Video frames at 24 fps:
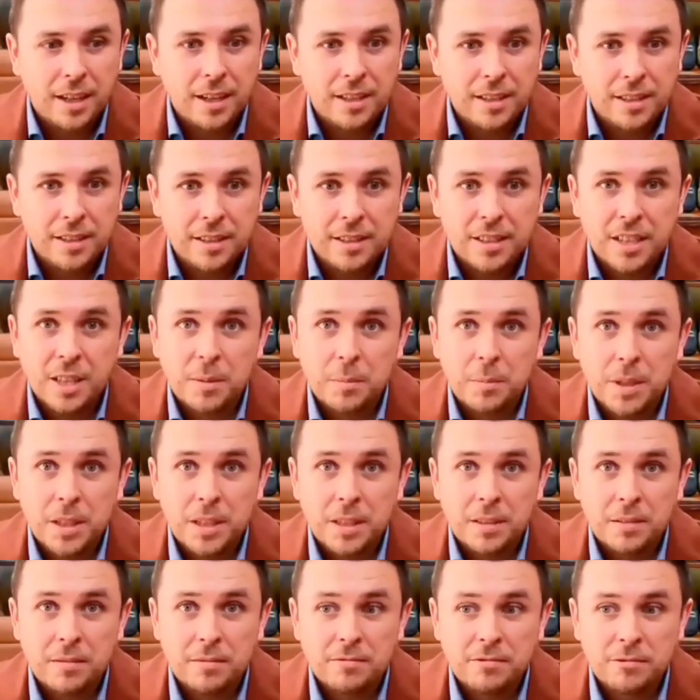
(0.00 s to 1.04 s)
in the
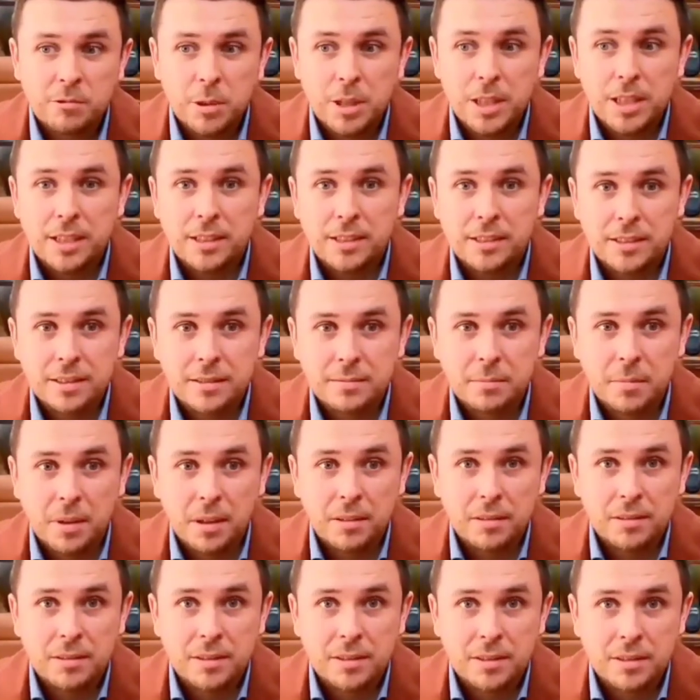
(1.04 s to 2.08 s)
coming weeks,
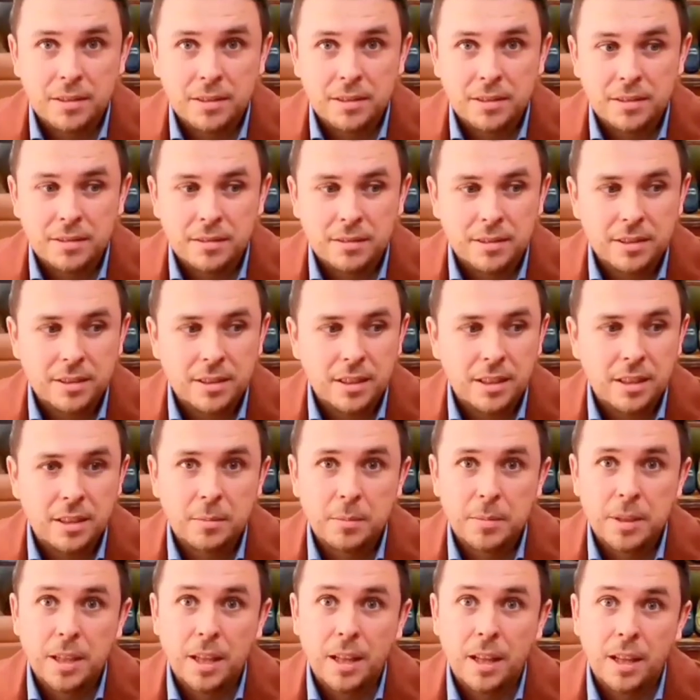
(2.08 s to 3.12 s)
months, there's gonna
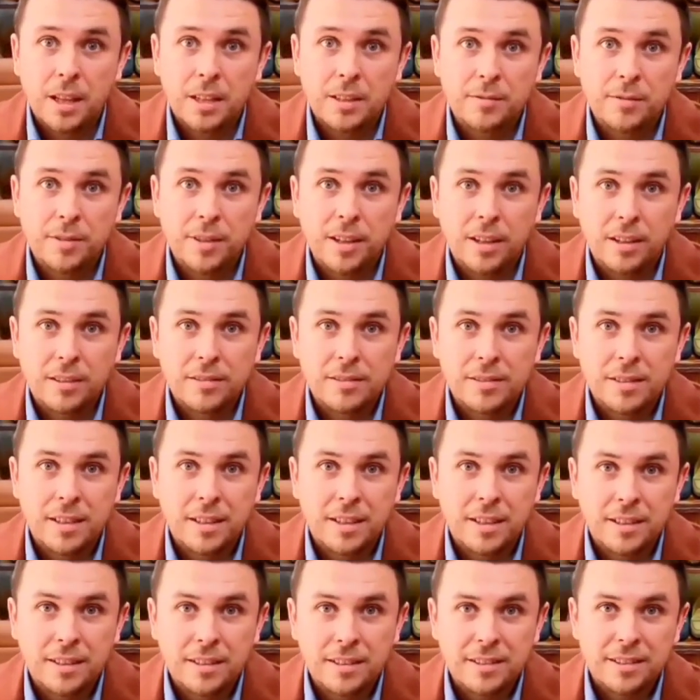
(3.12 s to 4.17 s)
be a lot of
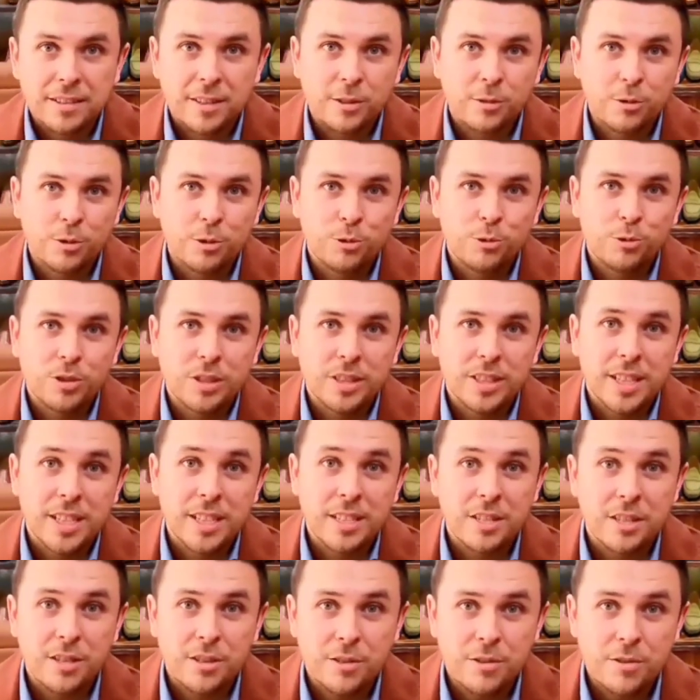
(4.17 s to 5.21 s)
content. So do stay
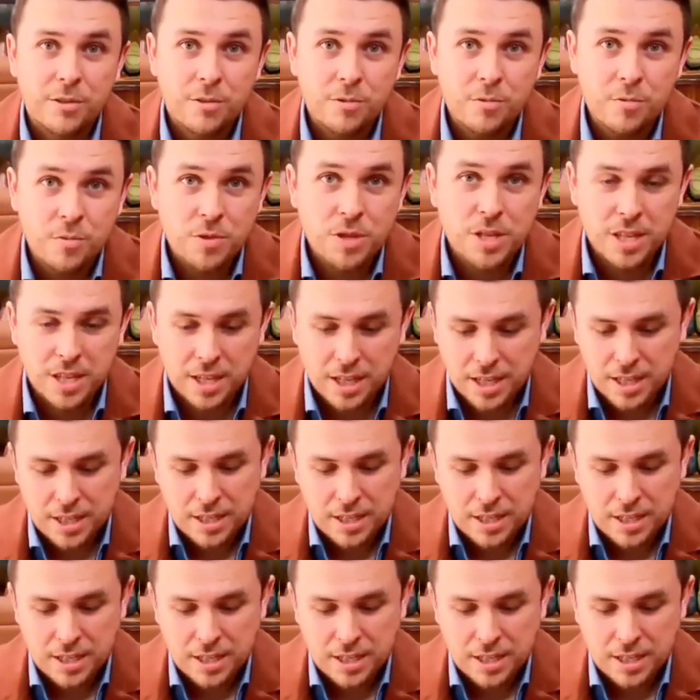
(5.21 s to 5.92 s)
tuned.